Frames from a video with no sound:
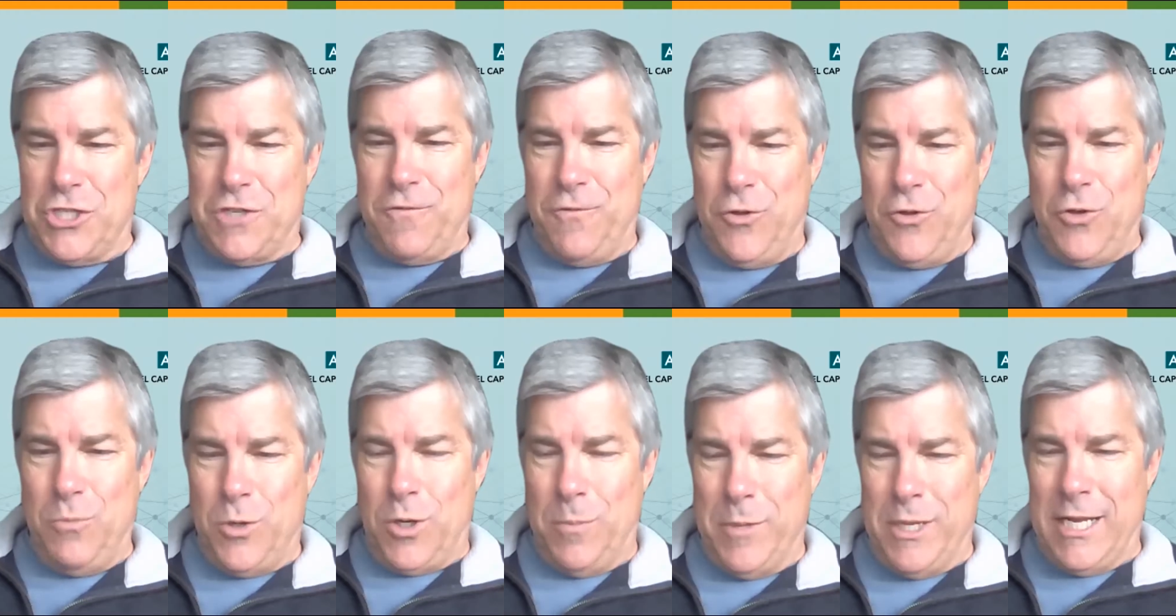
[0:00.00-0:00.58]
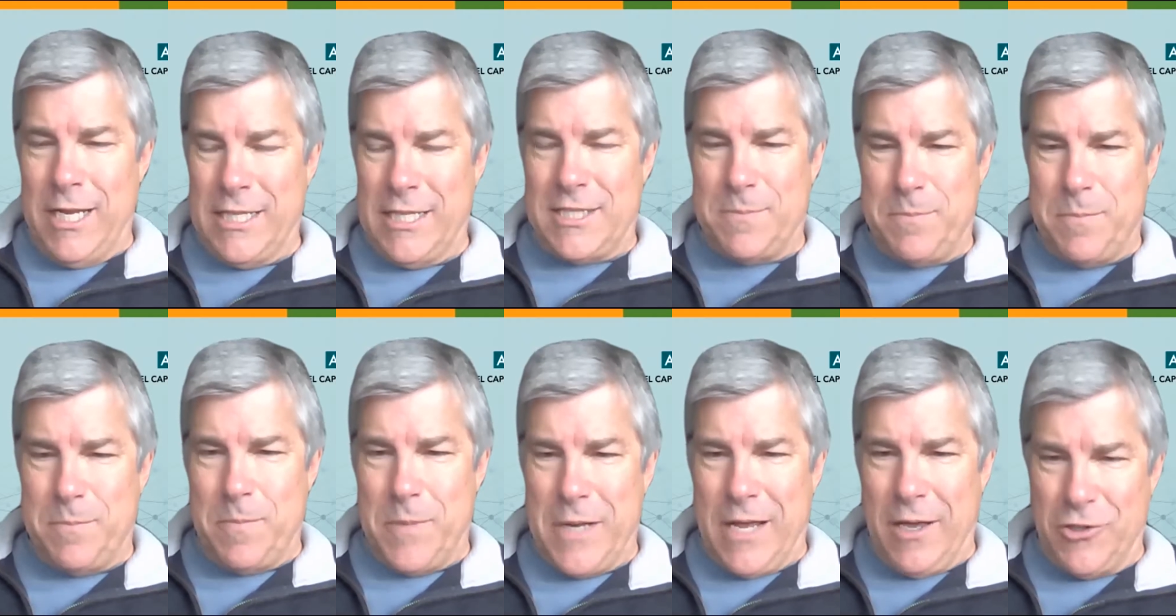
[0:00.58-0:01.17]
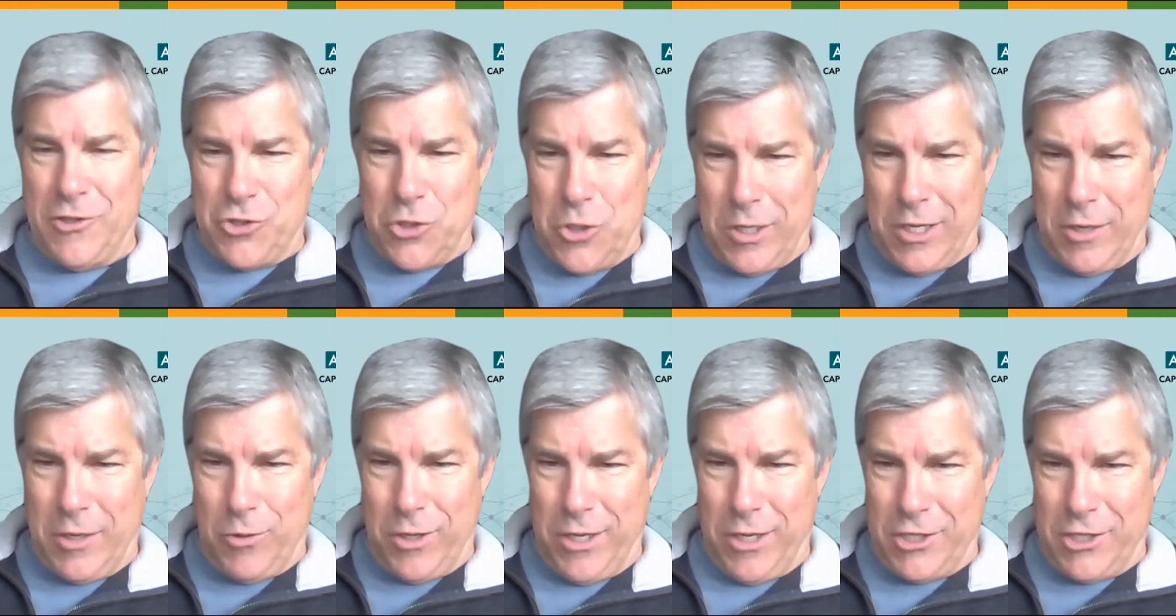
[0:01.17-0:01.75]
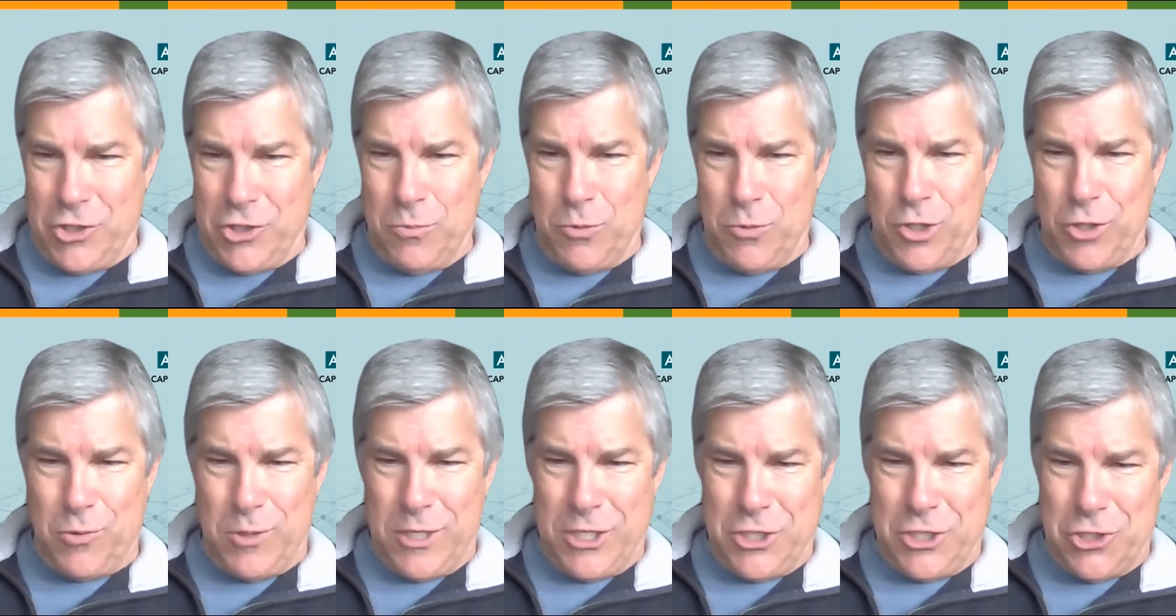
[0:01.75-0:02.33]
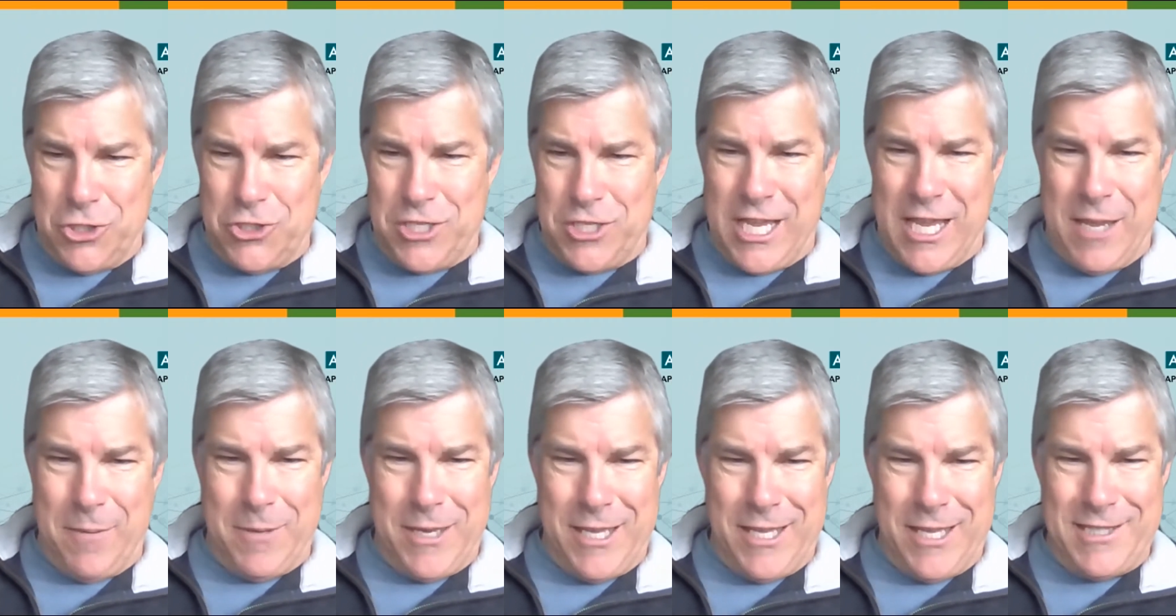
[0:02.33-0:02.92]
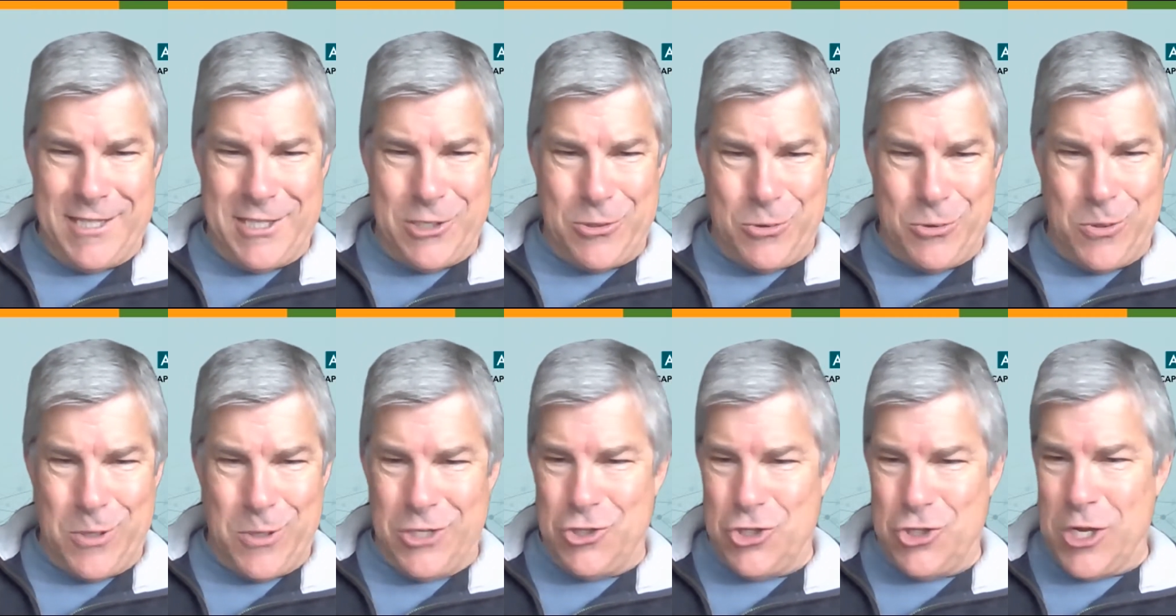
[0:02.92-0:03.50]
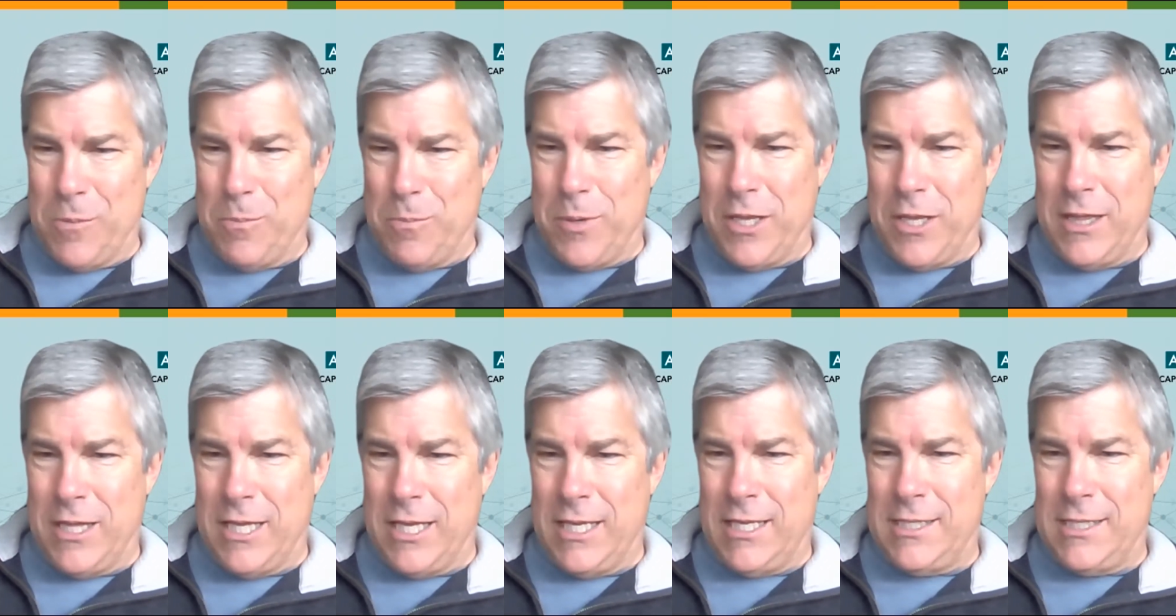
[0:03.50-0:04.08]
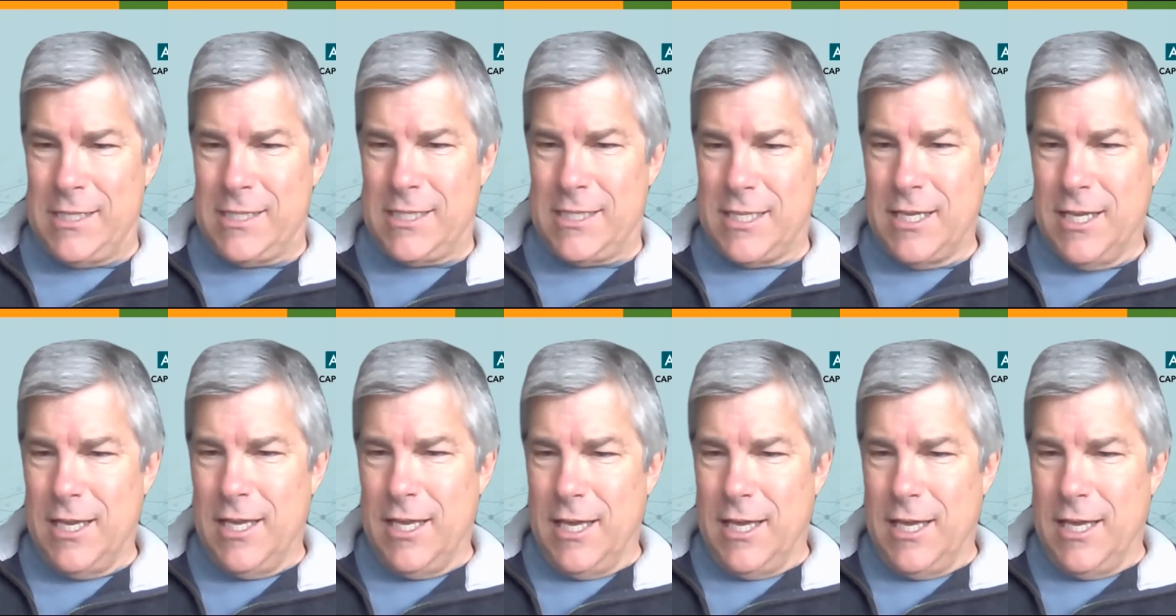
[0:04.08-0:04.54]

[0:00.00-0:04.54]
a few more minutes, but we got 2 more questions came in, so we're going to jump on these.